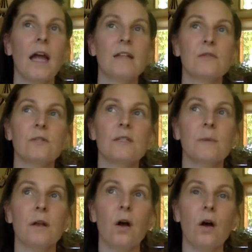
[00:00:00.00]
And so I
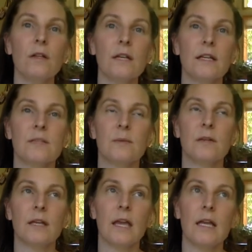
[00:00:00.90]
spent all day,
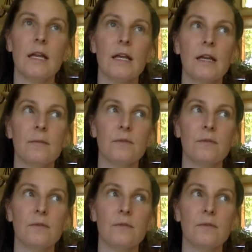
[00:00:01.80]
like 8 a.m.